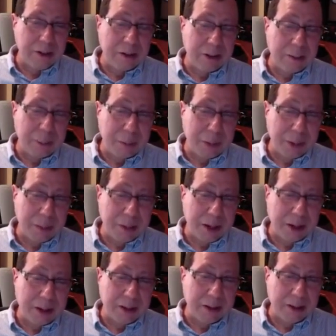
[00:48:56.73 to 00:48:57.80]
you do some
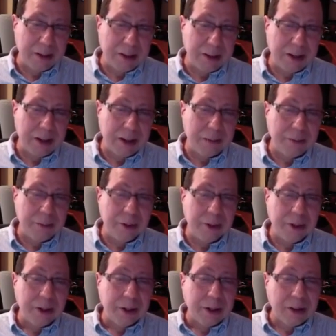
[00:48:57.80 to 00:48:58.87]
epidemiology,
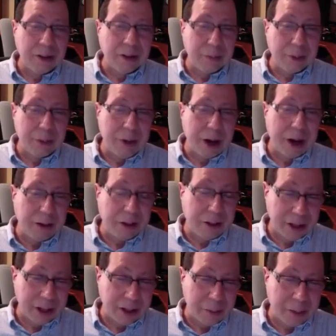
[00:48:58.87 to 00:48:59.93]
a simple
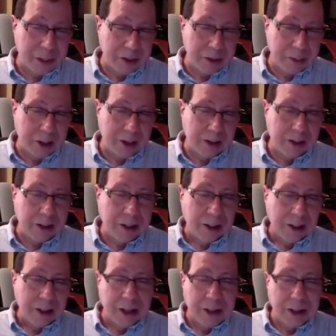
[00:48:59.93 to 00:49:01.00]
model, and then a spatial model.
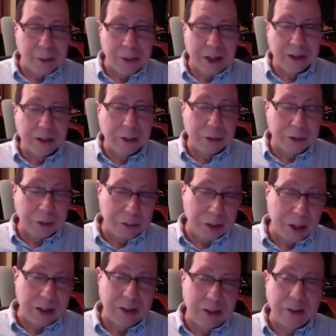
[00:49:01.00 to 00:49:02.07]
And then we ended with some
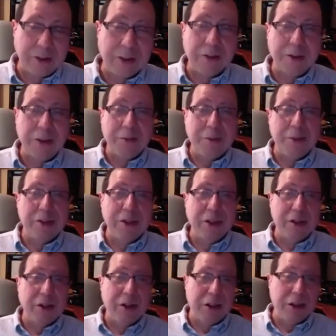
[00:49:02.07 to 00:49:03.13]
scientific
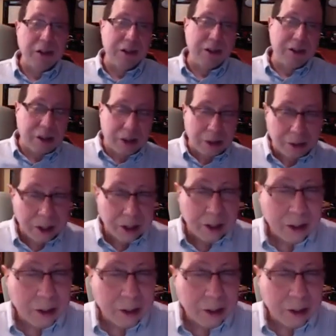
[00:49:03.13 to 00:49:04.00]
machine learning. And so